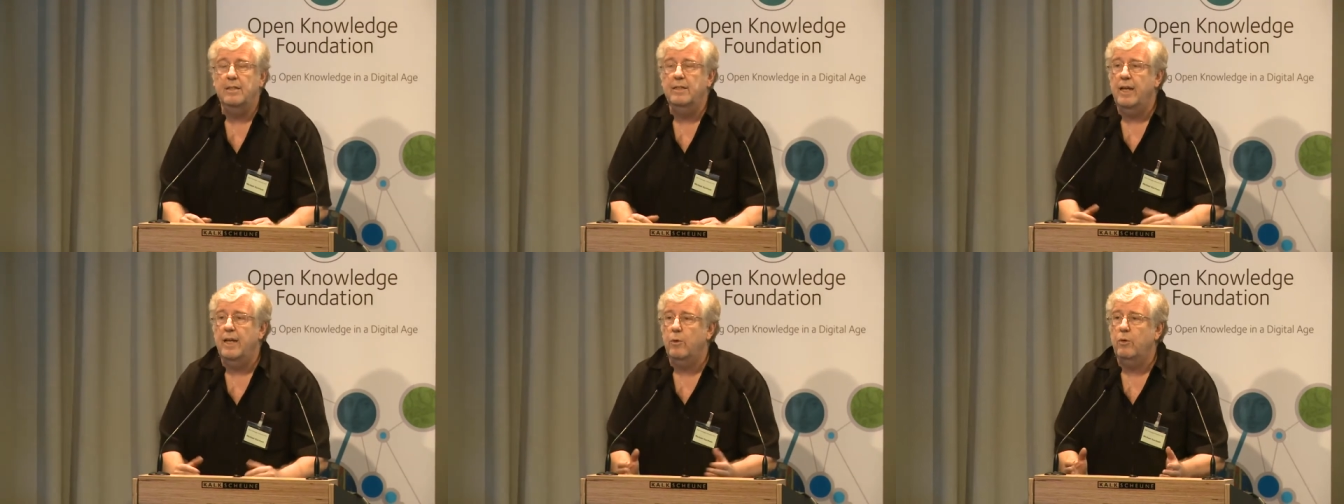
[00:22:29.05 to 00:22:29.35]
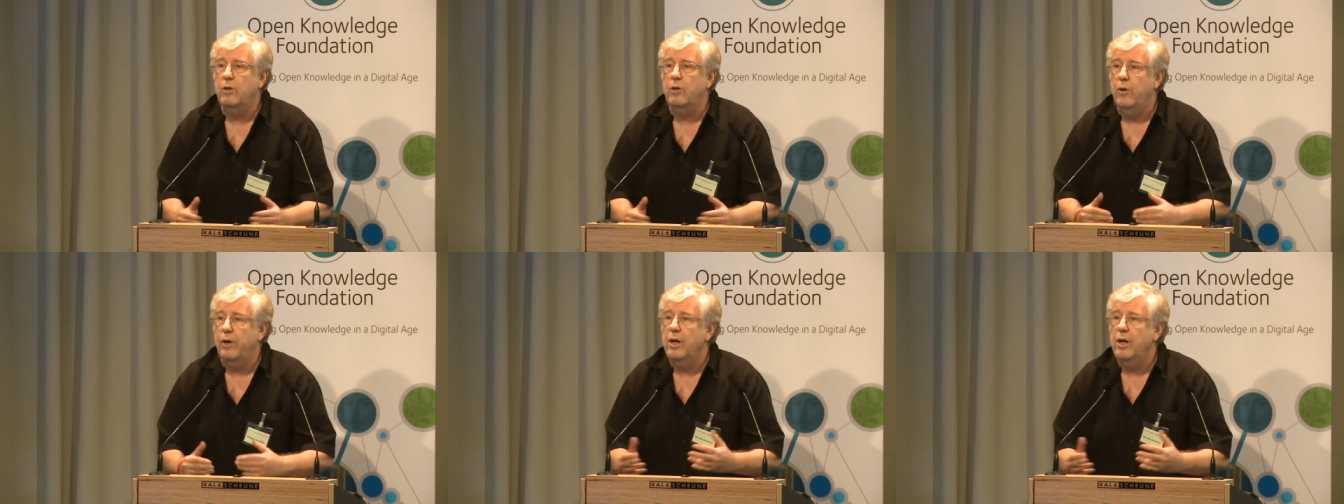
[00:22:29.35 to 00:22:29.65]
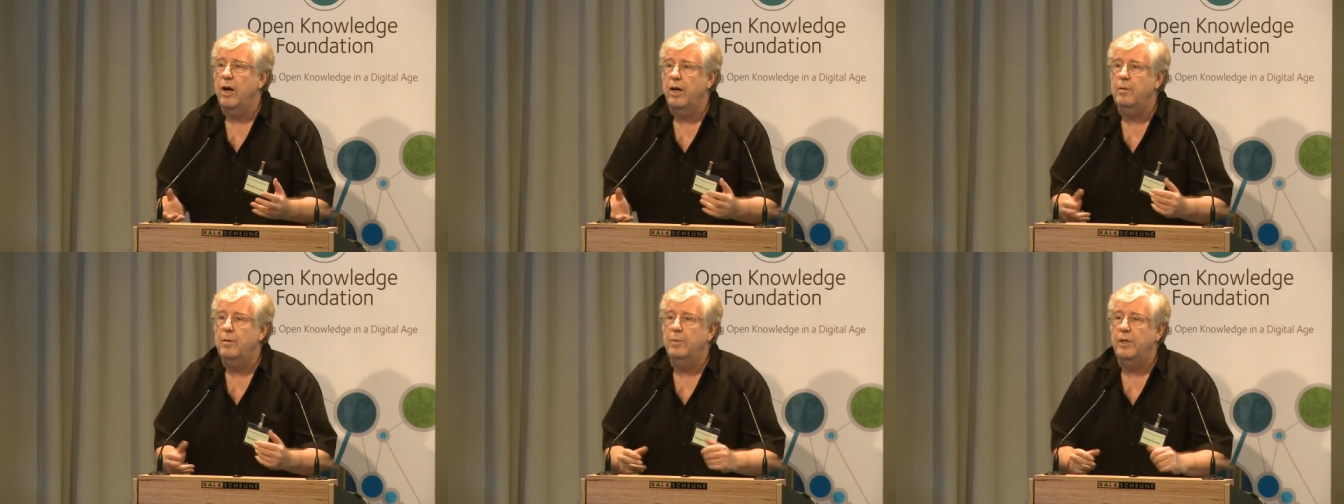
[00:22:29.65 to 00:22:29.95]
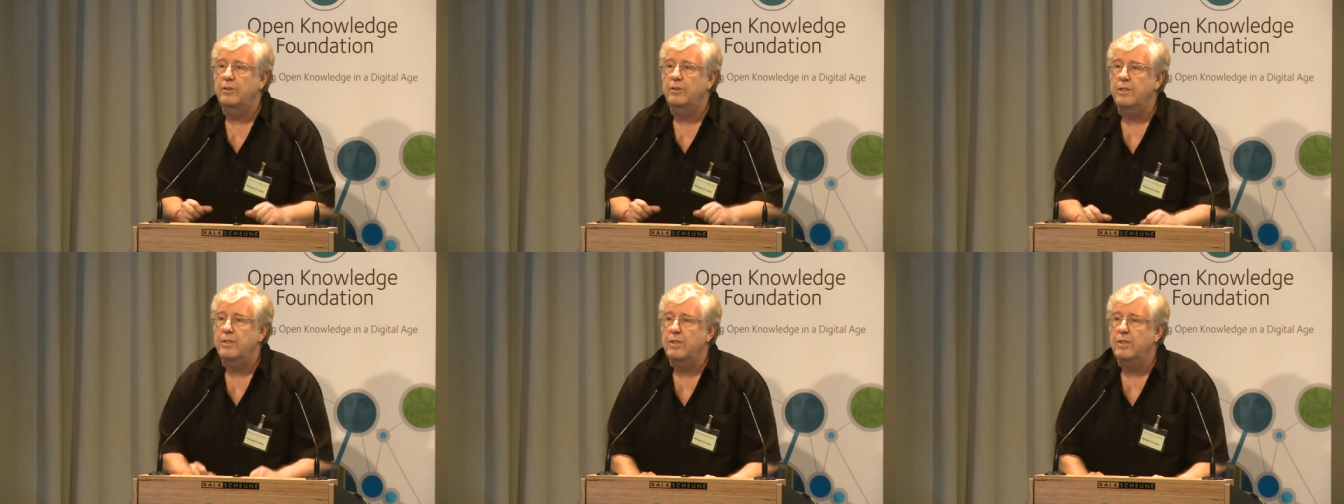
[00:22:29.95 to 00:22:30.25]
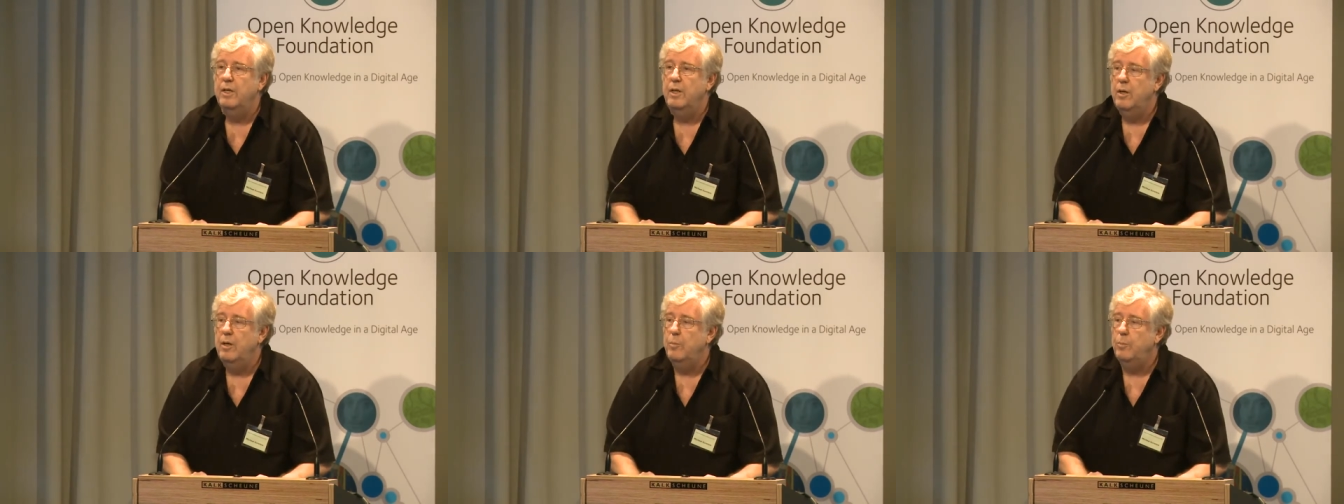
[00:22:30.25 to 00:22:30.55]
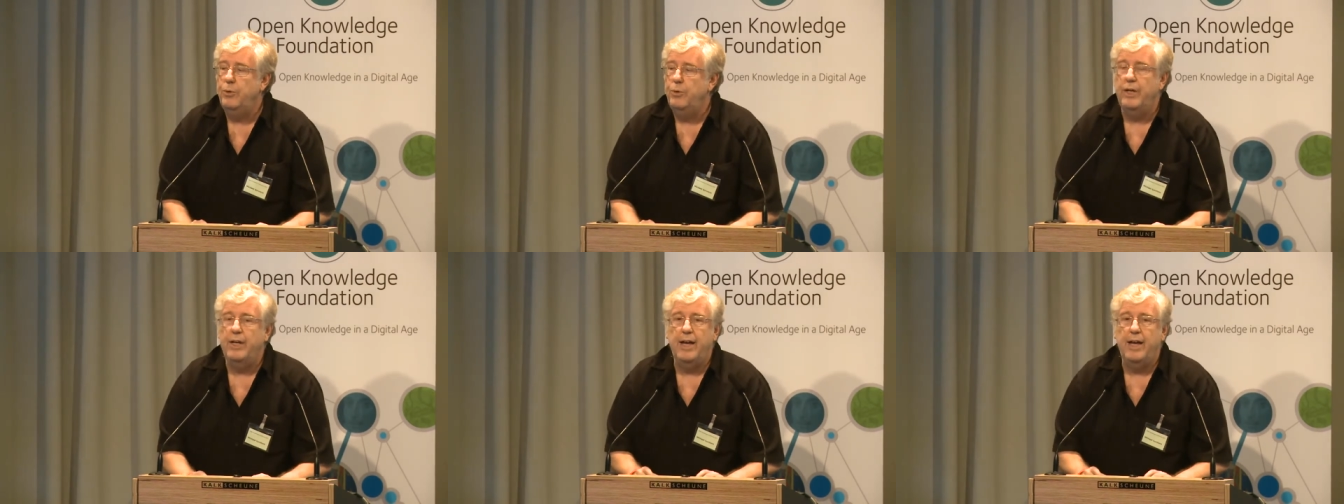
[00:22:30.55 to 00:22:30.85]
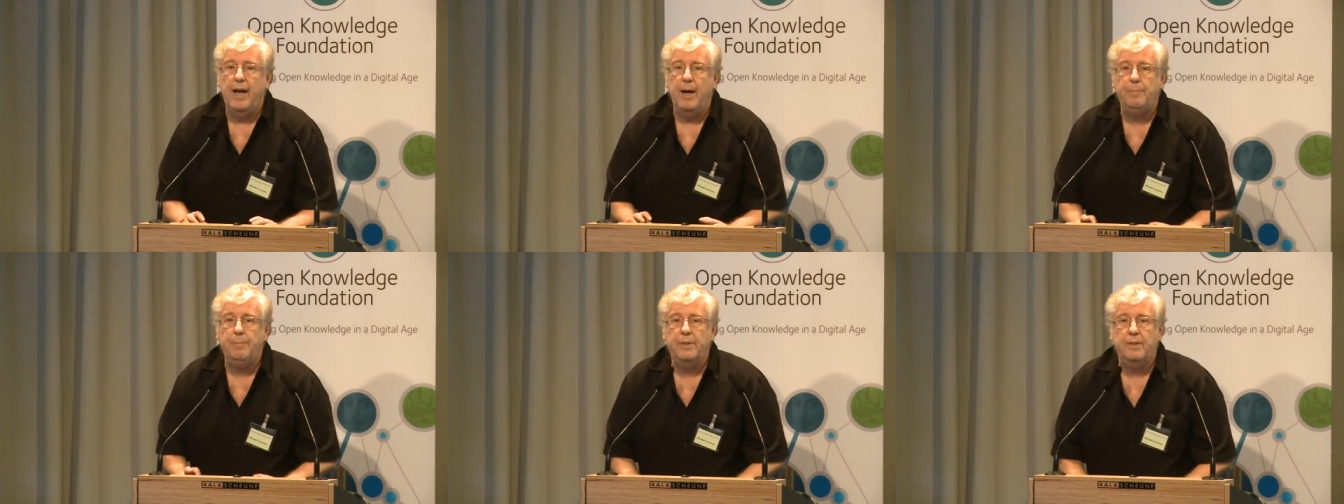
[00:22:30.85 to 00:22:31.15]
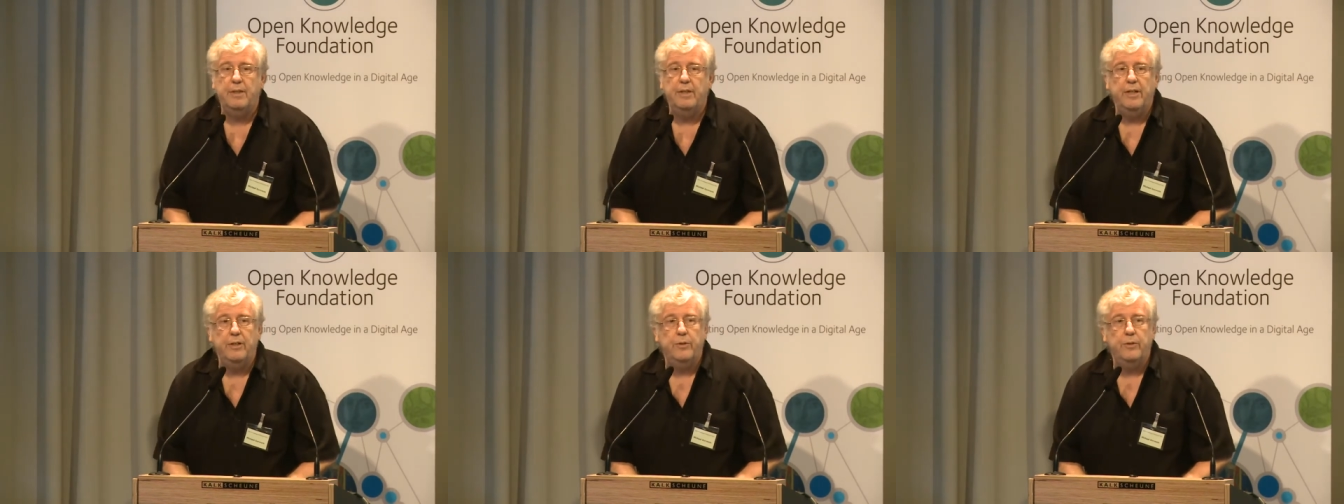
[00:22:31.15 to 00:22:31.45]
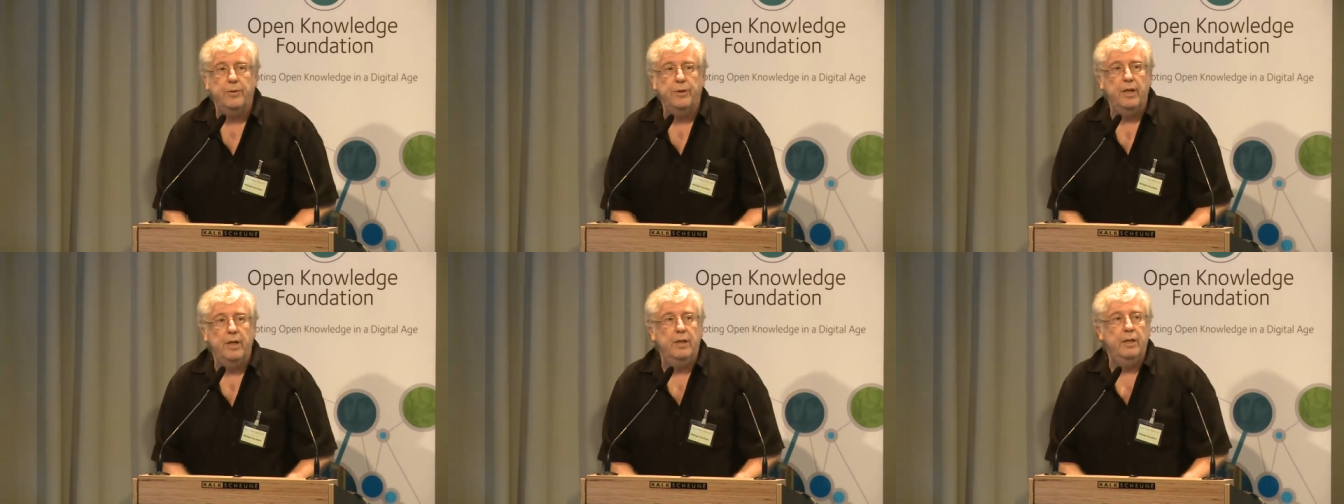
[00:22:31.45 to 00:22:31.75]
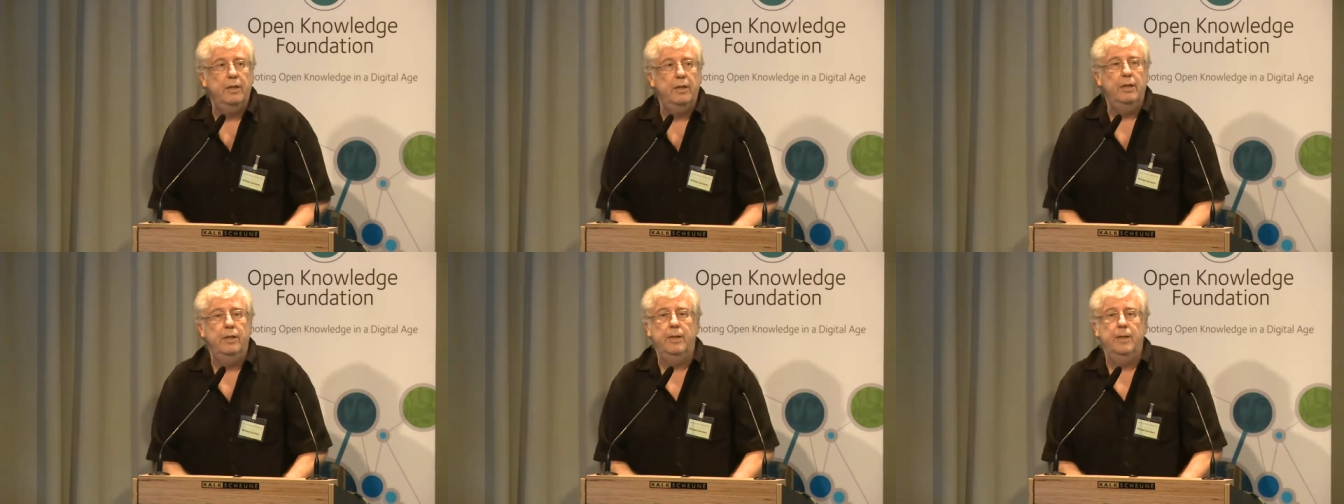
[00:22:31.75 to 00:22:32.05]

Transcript: and they were going on about this pretty app that they'd created.